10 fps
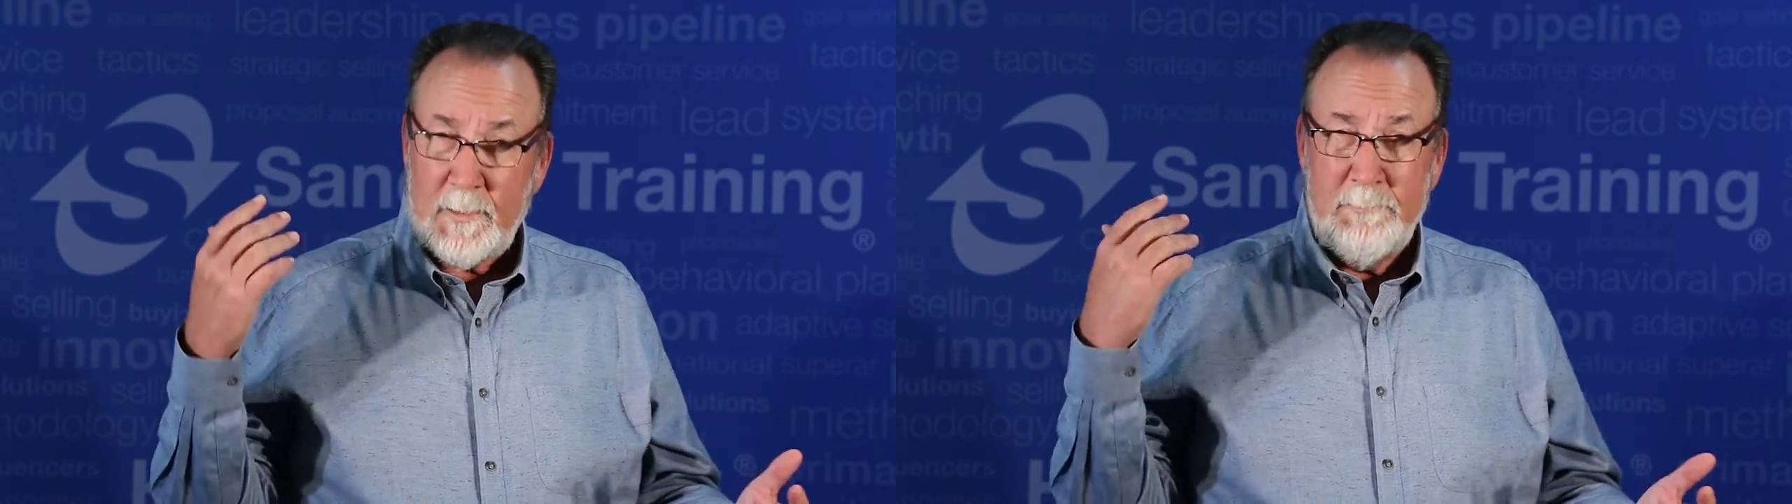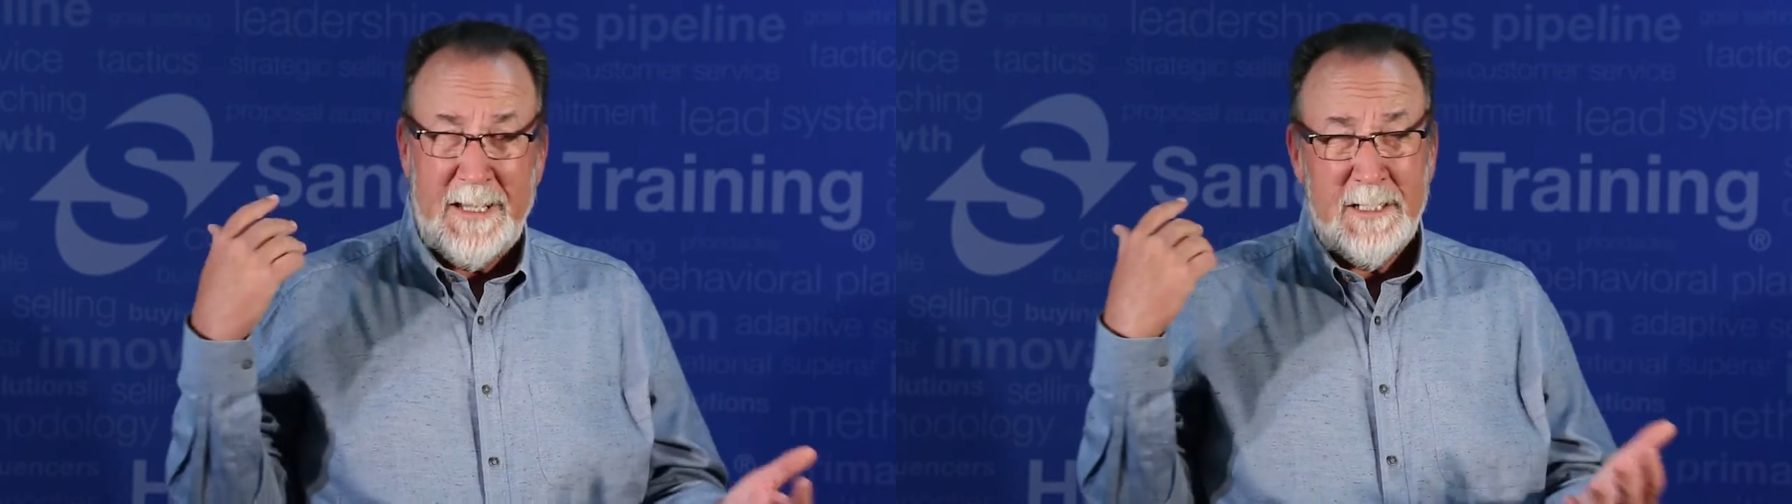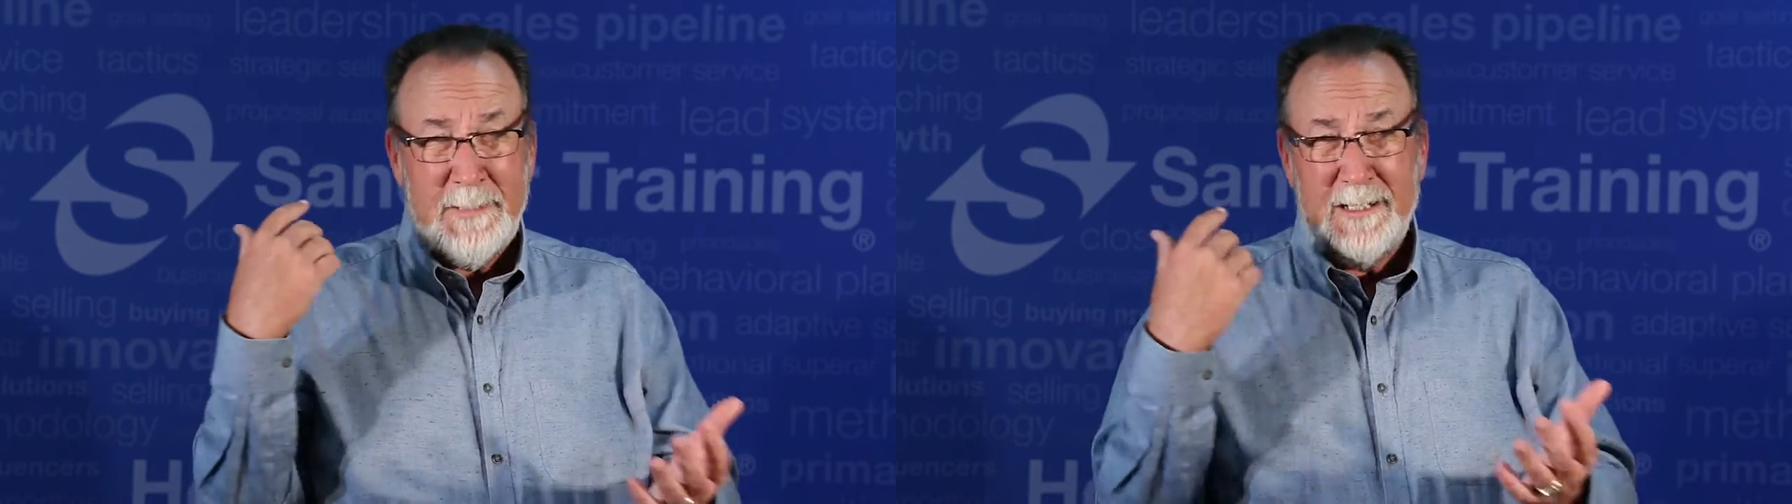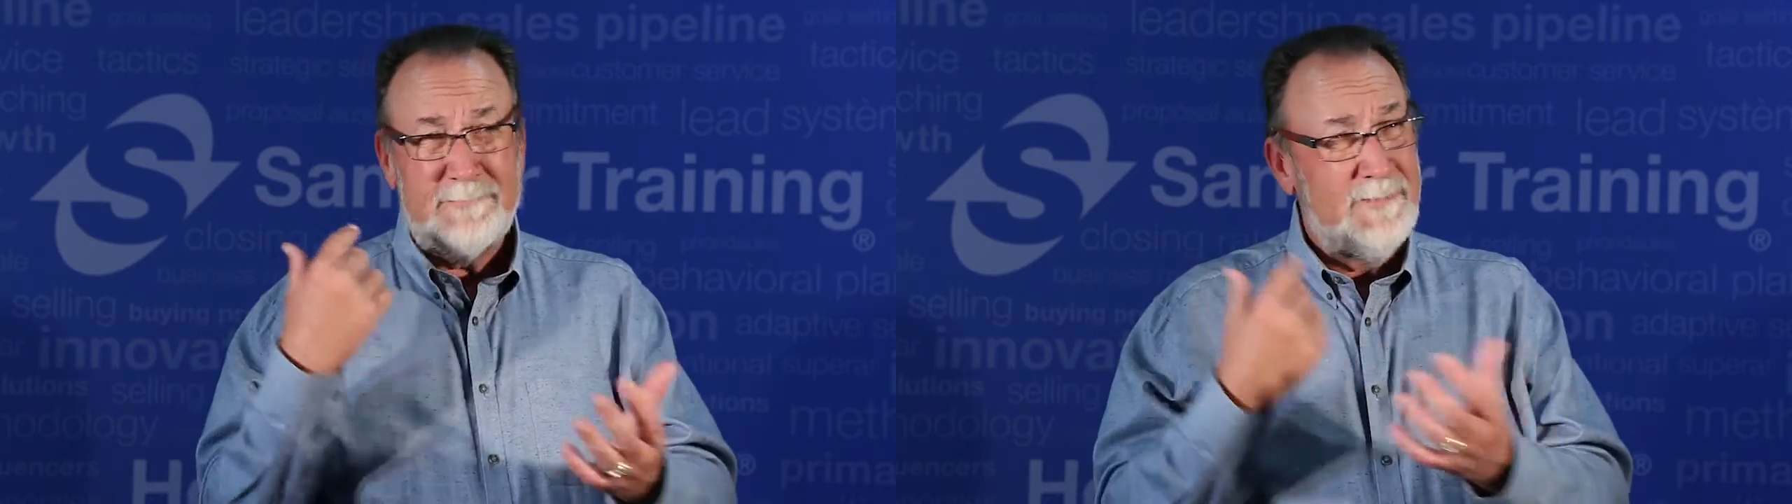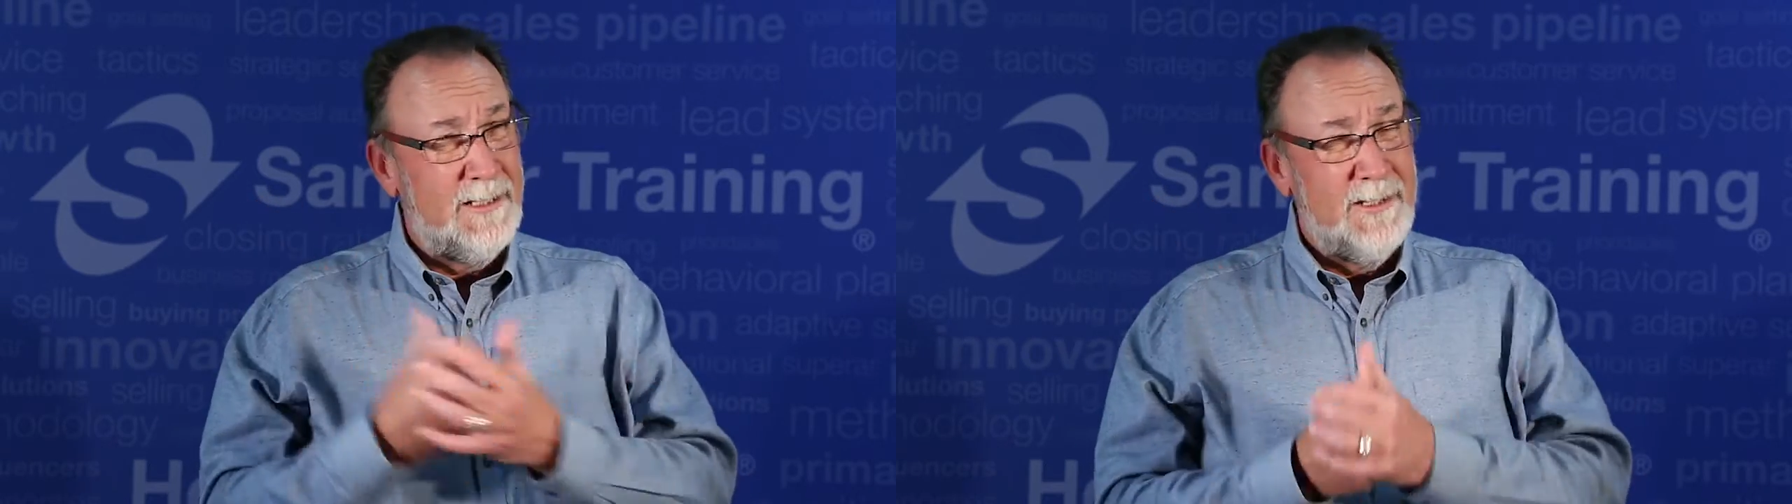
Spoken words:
made about